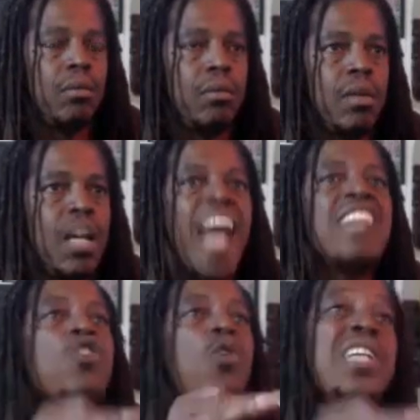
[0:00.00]
And
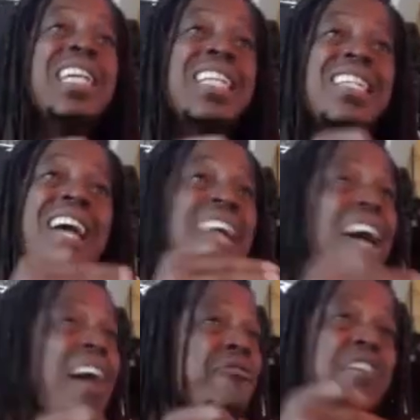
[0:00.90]
so each and
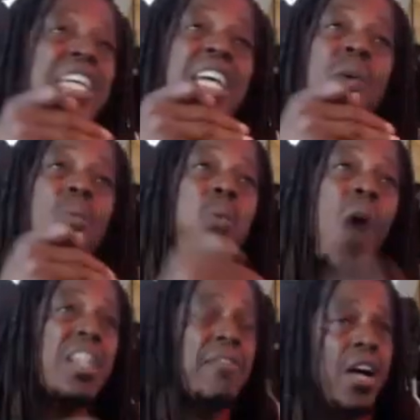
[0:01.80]
every one
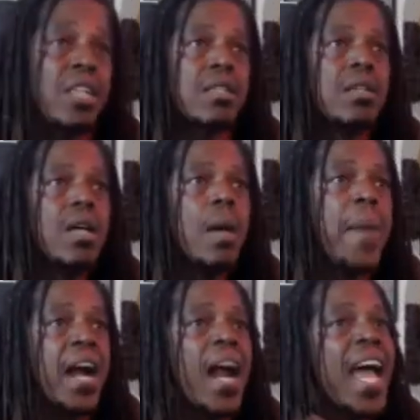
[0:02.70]
of us
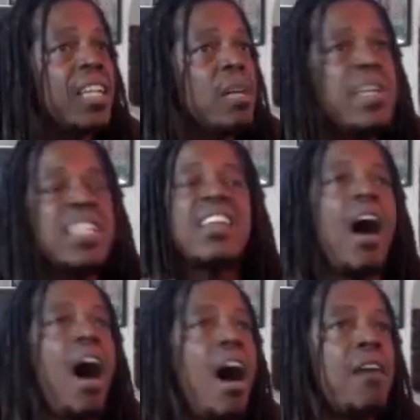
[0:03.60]
They're elements
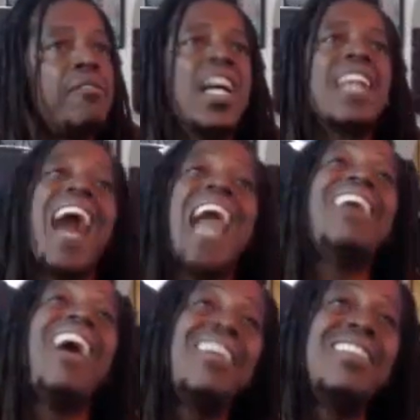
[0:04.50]
of that
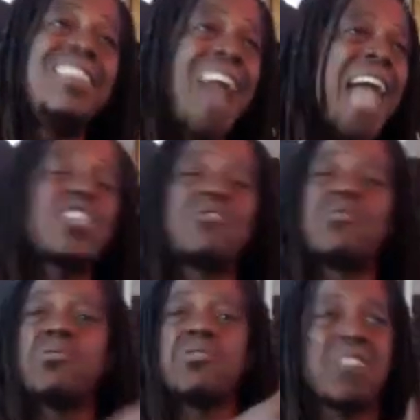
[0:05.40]
unnatural
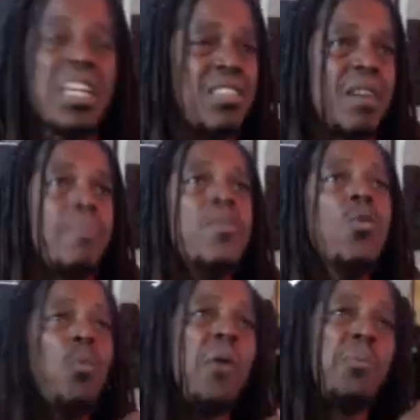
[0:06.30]
system.
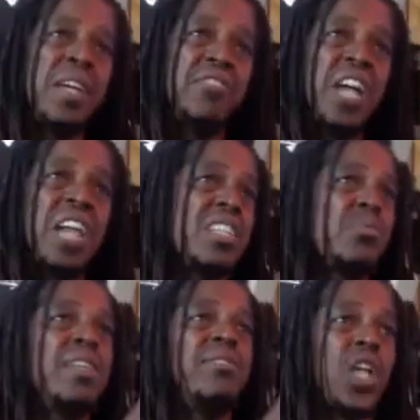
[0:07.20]
What we've done is we've
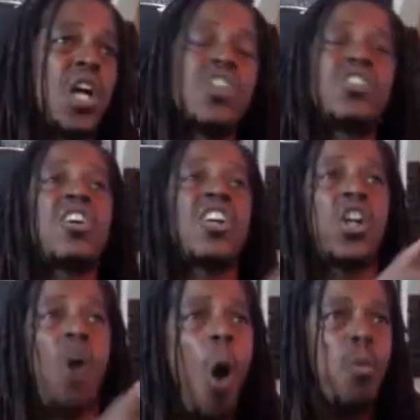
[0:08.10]
learned to
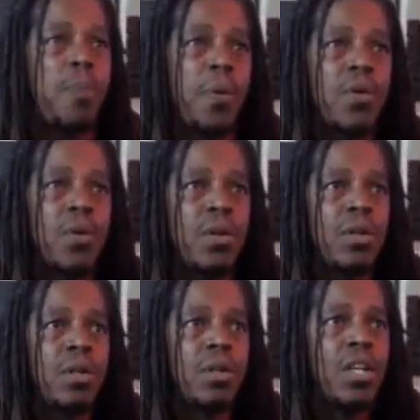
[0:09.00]
cope,
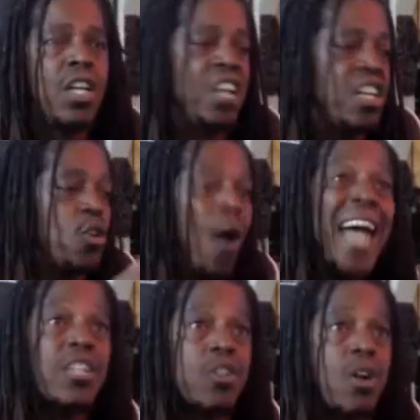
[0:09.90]
to try to
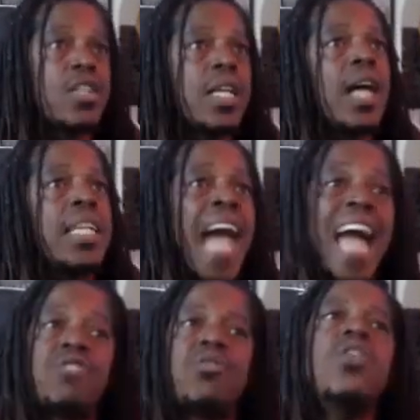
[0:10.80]
turn the
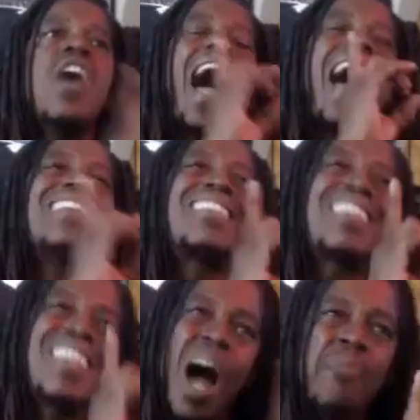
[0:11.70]
unnatural as
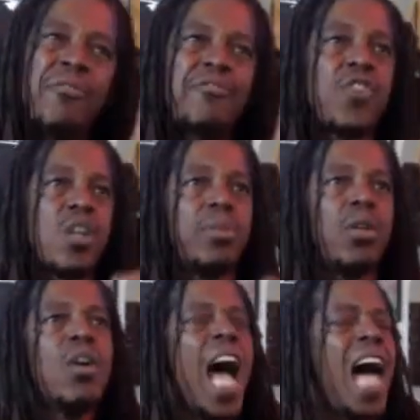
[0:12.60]
comfortable
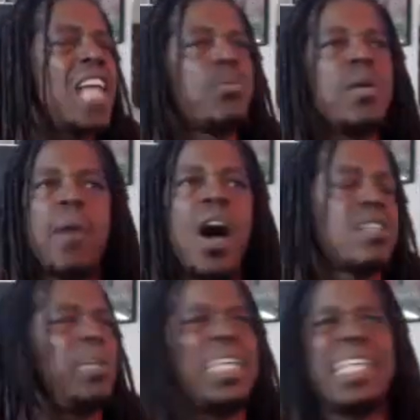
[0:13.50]
as we possibly
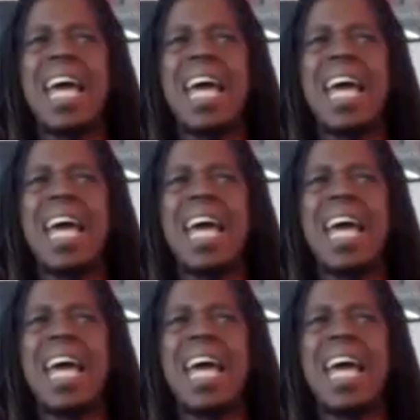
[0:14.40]
can.